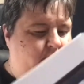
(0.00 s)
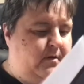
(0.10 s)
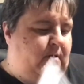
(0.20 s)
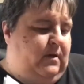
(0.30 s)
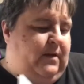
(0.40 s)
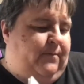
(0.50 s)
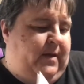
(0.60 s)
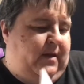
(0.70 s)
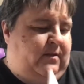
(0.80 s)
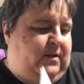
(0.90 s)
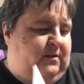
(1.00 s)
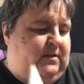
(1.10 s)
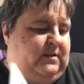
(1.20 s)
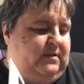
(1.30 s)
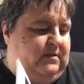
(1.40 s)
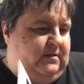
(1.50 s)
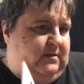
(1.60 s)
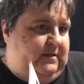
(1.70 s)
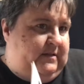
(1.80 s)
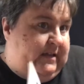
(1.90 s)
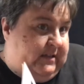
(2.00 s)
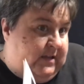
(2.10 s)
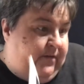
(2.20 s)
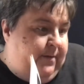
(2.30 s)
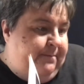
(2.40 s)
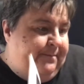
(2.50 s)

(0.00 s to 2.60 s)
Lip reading: get me, there's 6 of them.